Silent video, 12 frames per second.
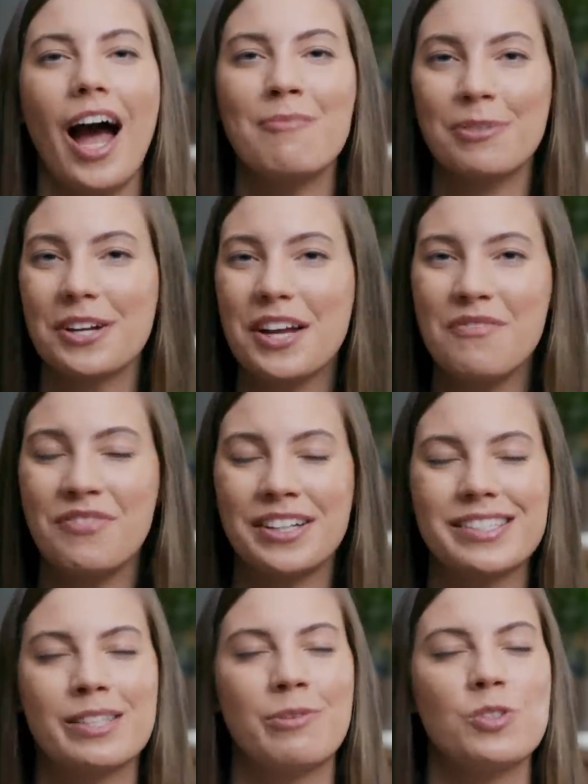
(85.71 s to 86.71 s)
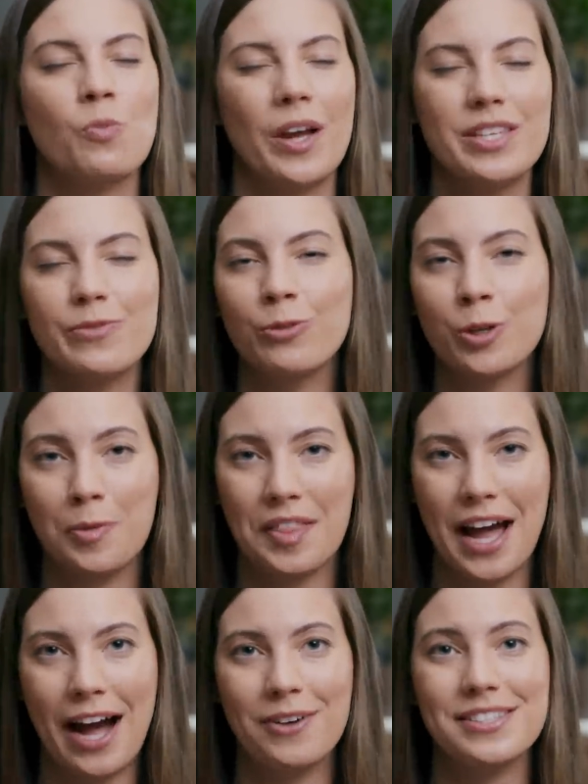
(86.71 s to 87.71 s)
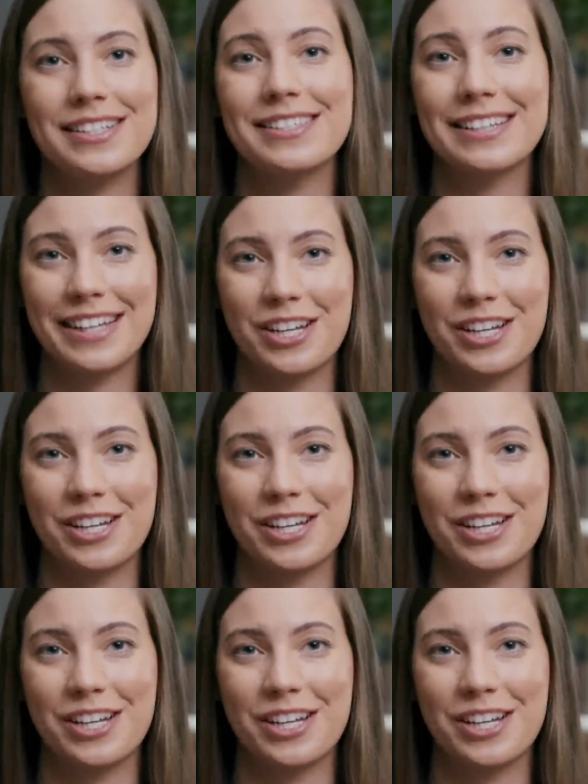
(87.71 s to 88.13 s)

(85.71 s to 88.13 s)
I'm pretty convinced the most wasteful room in the house is the